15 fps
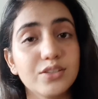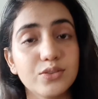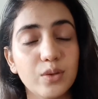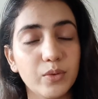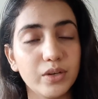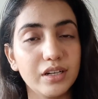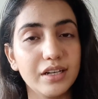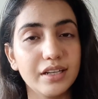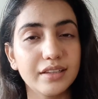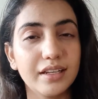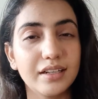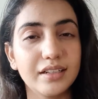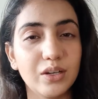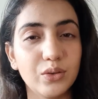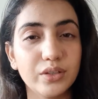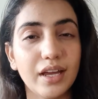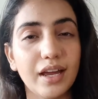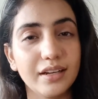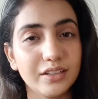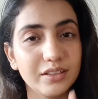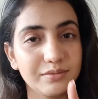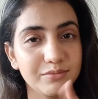So I'm gonna link that down
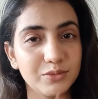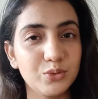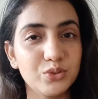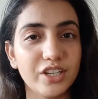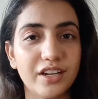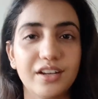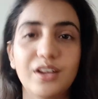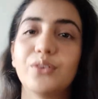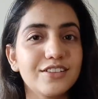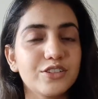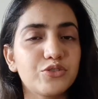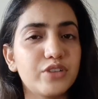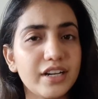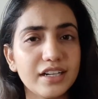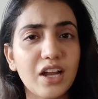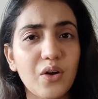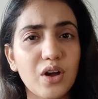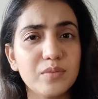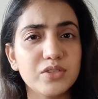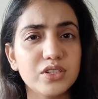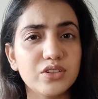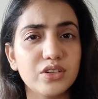and do check it out. So right now
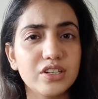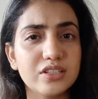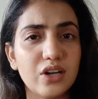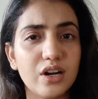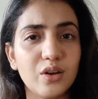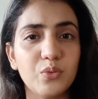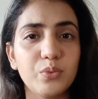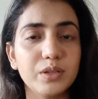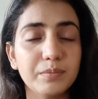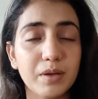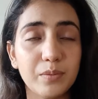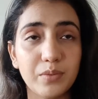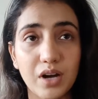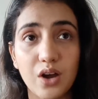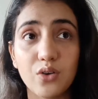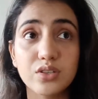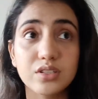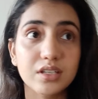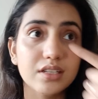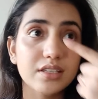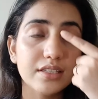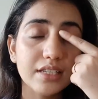I'm just gonna start off with my brows,
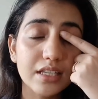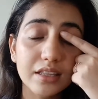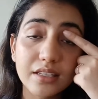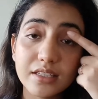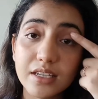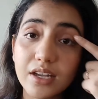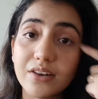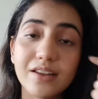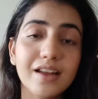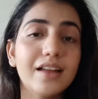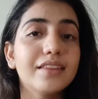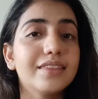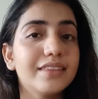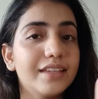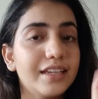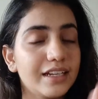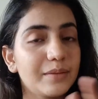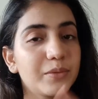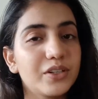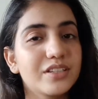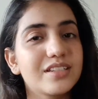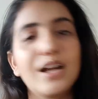conceal this area, then
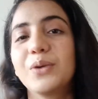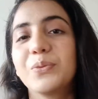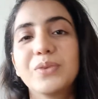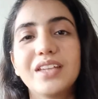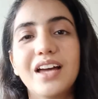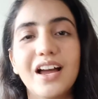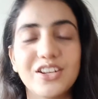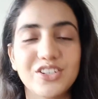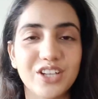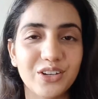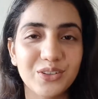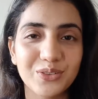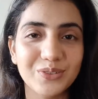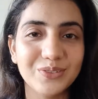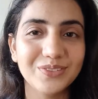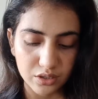I'm gonna start with the eyeshadow.